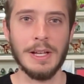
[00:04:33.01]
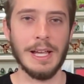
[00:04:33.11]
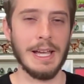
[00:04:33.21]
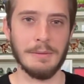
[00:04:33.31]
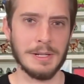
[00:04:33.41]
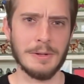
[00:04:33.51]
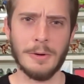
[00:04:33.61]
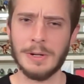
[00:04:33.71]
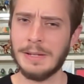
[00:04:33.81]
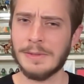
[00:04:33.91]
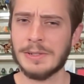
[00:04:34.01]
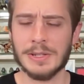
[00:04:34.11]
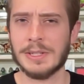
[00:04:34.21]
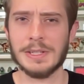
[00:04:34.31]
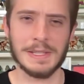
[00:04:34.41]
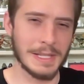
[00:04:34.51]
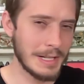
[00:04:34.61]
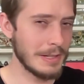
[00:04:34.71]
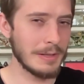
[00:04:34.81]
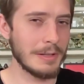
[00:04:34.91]
or even just as a
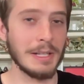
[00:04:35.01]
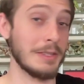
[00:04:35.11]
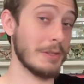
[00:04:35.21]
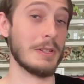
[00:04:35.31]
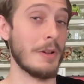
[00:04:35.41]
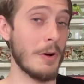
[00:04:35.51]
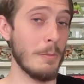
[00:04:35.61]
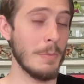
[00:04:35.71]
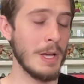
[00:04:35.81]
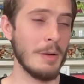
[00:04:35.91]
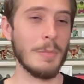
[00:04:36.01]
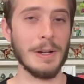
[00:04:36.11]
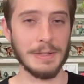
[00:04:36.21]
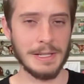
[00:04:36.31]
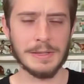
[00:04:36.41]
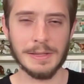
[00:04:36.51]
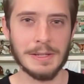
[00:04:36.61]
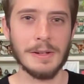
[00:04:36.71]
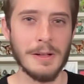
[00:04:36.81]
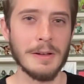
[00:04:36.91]
singular, there's a gnome. But
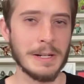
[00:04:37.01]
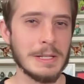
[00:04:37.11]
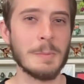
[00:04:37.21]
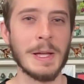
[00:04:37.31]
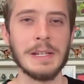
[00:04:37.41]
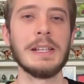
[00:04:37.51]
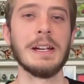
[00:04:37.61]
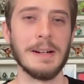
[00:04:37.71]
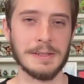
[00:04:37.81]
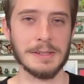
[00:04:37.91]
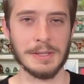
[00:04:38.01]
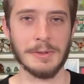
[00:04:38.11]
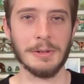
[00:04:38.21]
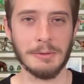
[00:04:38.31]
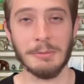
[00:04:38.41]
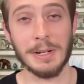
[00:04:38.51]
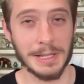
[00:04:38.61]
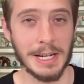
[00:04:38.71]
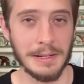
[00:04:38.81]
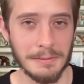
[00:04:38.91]
these all are independent characters of our own. We want to
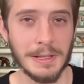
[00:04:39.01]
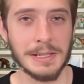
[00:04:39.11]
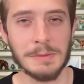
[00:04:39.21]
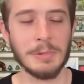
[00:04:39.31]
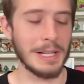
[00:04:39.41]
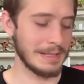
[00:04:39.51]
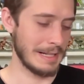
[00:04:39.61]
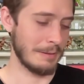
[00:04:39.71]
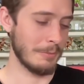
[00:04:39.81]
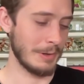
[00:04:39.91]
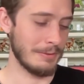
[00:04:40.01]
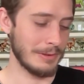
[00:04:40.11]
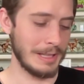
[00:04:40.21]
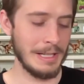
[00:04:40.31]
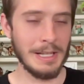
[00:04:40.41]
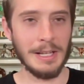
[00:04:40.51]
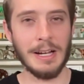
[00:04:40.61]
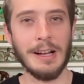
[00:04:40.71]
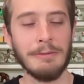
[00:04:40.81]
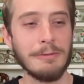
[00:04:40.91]
kind of explain that briefly.
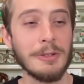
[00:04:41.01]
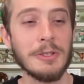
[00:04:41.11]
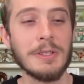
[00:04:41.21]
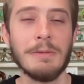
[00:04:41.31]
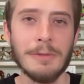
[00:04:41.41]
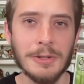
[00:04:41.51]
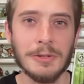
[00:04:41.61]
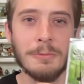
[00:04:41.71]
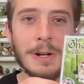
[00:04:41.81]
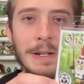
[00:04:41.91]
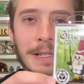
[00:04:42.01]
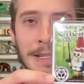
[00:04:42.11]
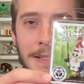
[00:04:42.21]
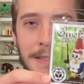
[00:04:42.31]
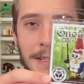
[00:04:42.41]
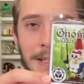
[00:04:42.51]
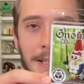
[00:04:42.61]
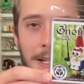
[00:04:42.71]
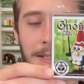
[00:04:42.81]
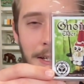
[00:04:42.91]
The first one is the
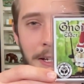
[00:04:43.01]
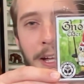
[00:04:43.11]
classic